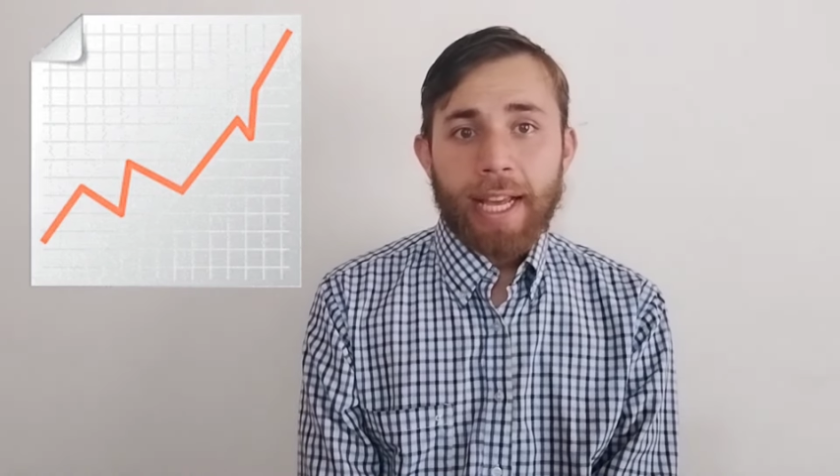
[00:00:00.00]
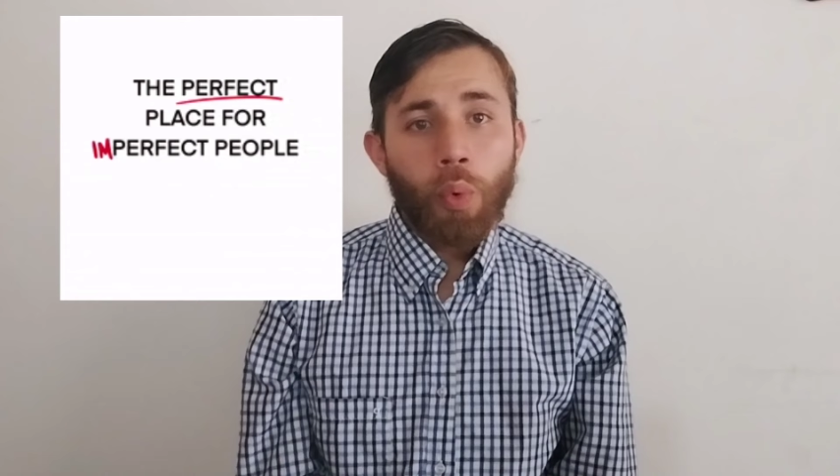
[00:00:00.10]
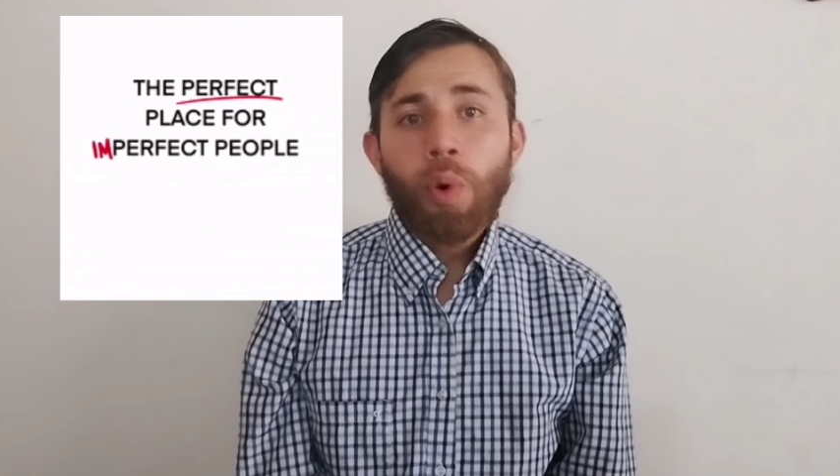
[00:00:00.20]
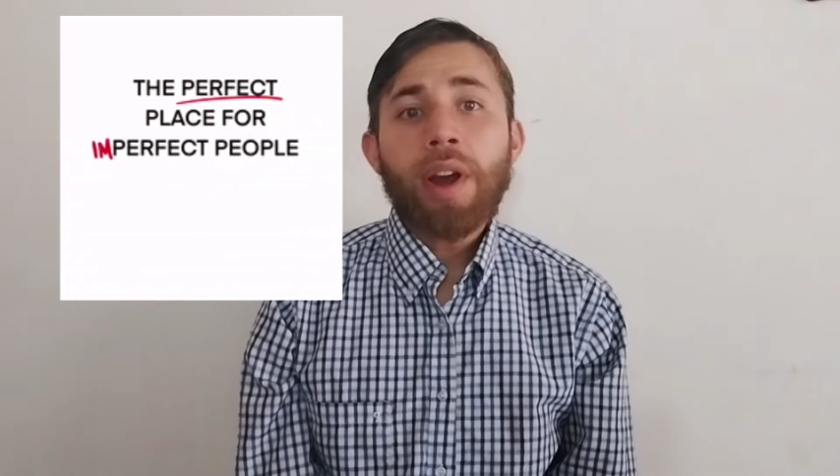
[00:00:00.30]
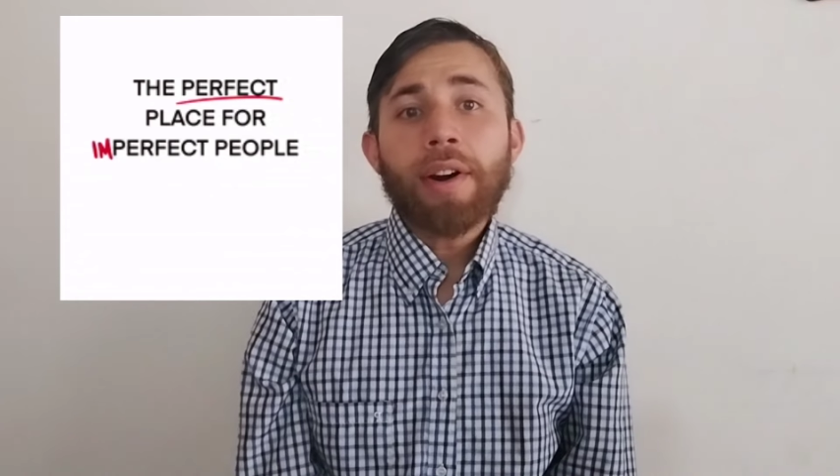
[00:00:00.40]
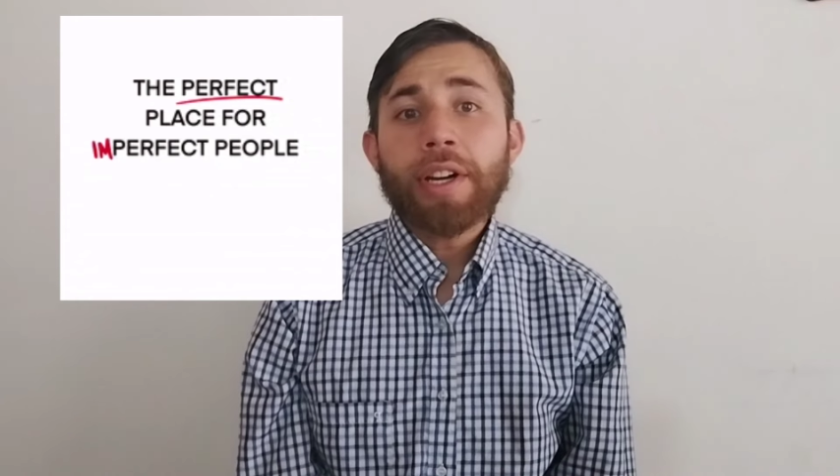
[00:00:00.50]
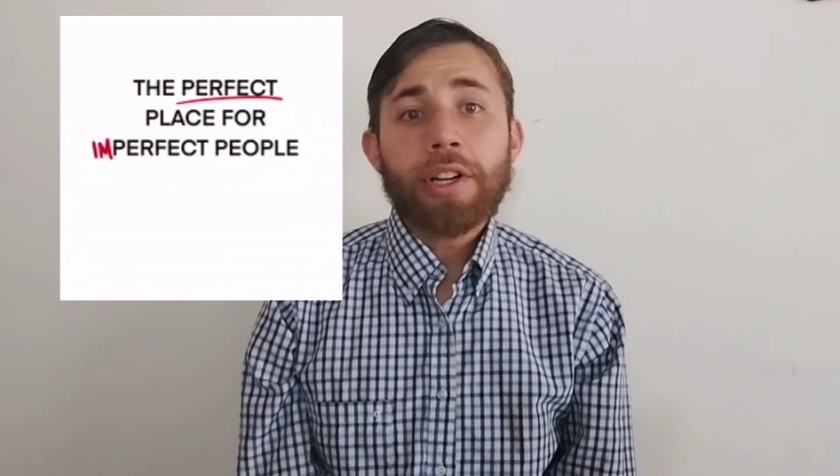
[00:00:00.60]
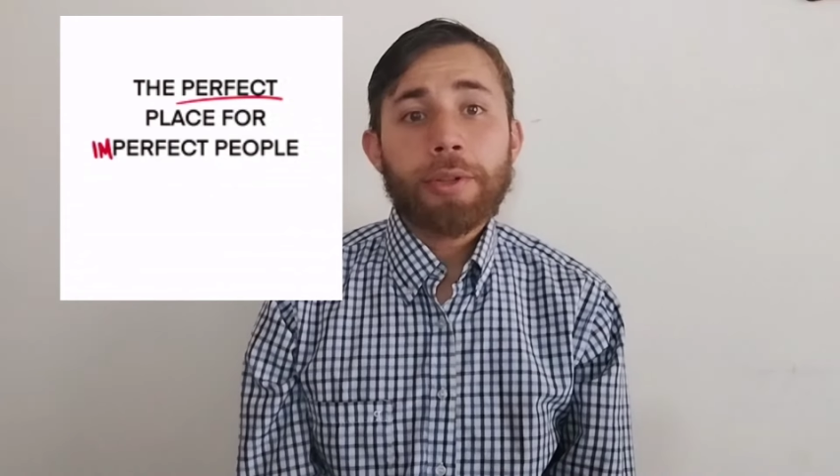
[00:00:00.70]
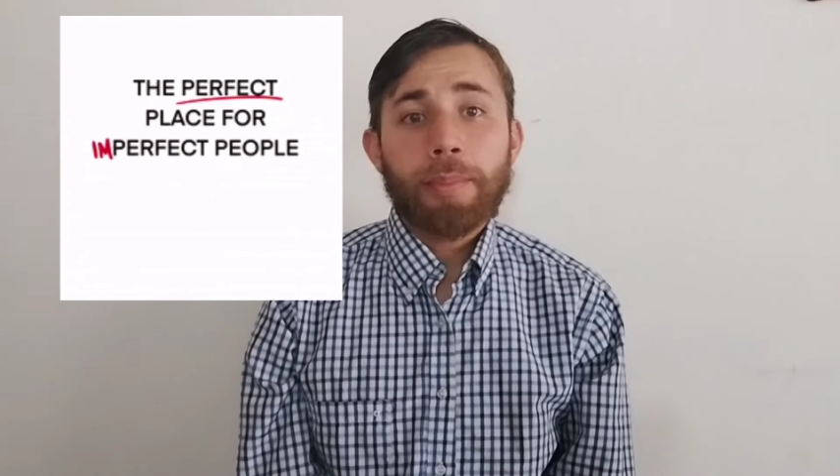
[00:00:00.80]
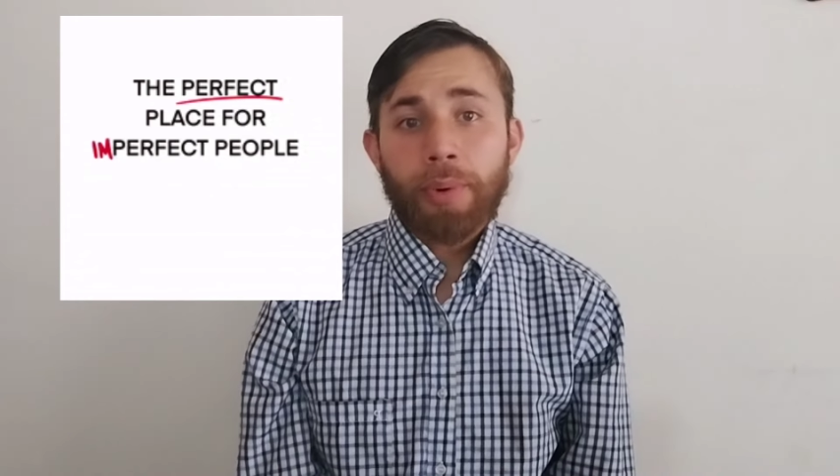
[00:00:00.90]
We are
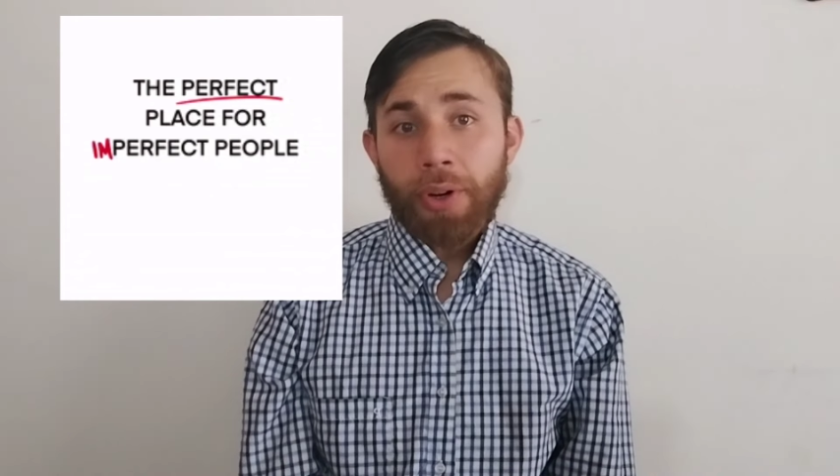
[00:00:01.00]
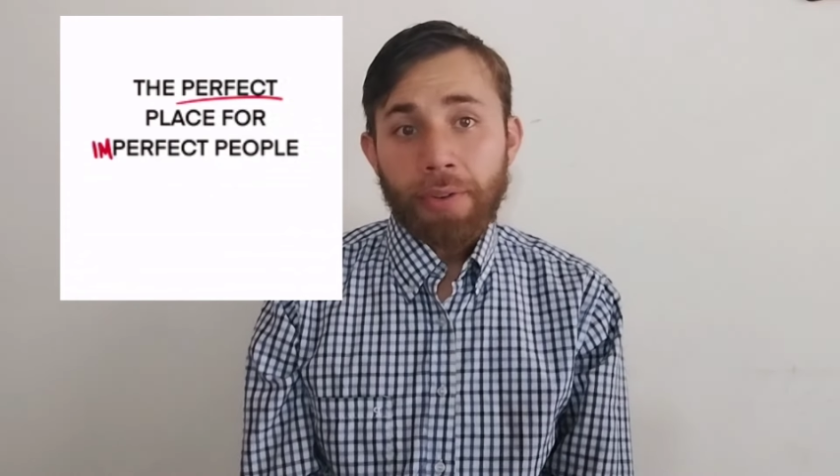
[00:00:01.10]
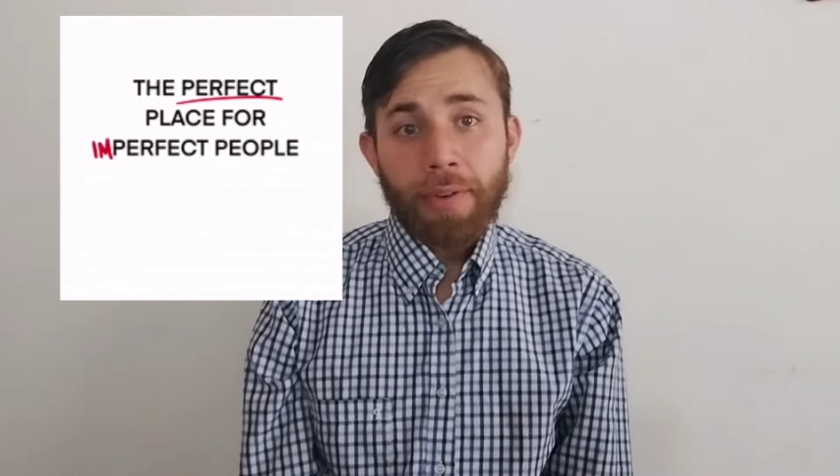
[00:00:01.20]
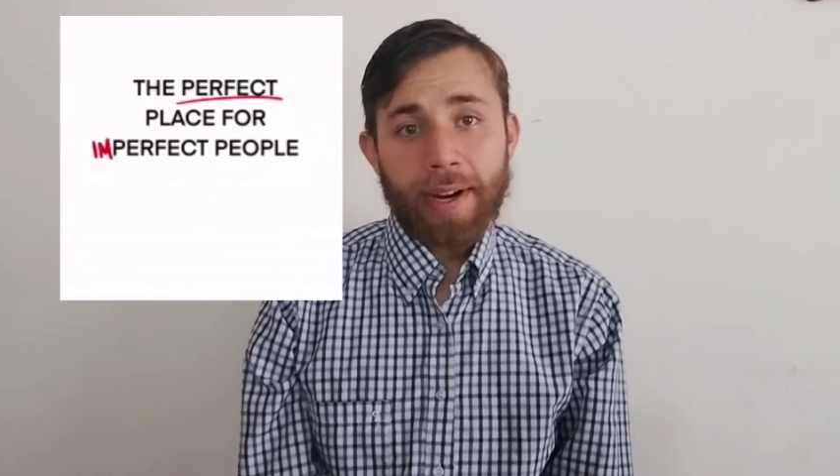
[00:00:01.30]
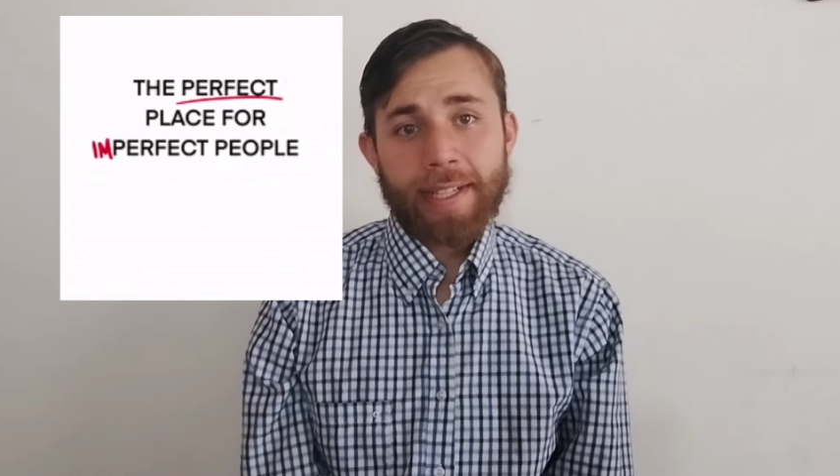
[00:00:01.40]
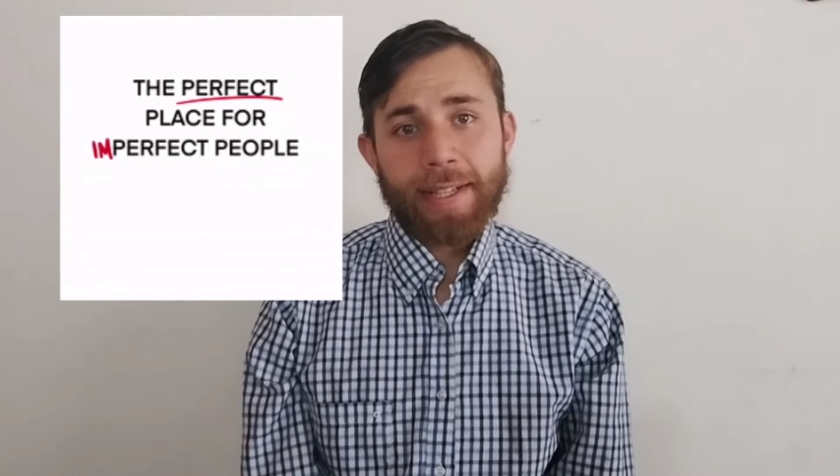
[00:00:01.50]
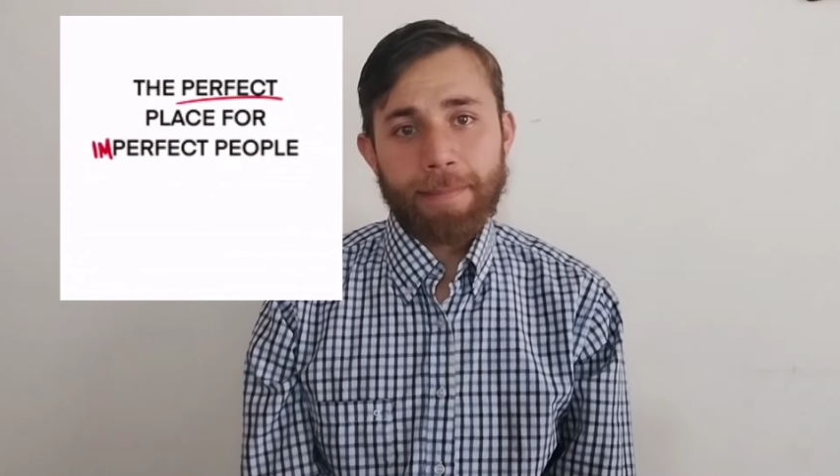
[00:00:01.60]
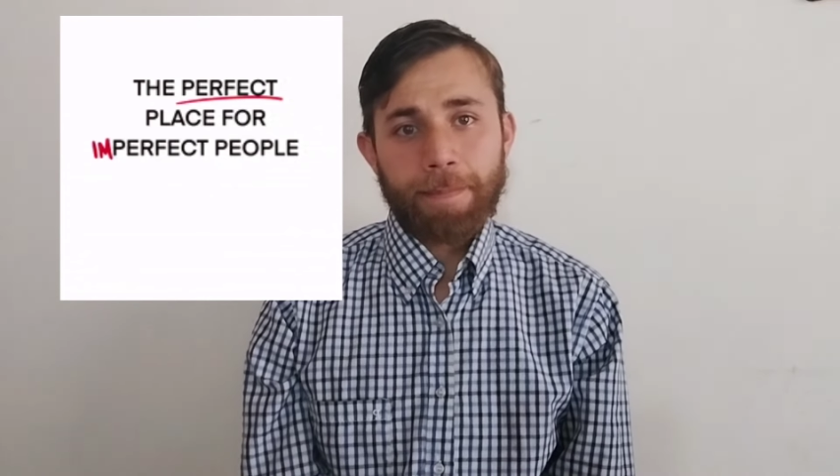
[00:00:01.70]
not perfect,